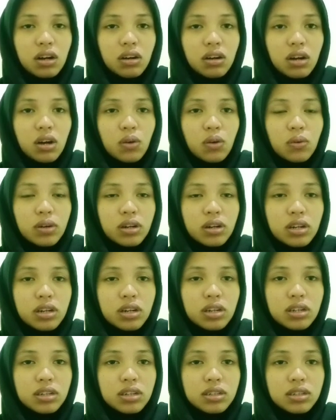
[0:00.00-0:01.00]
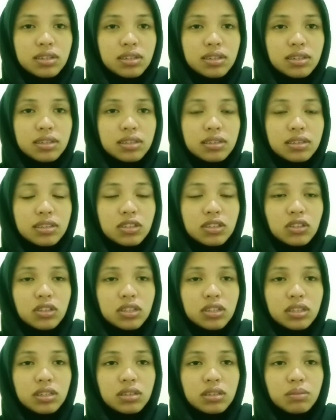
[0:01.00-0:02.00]
our
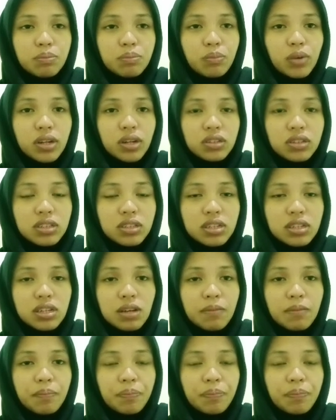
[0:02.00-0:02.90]
teaching practice,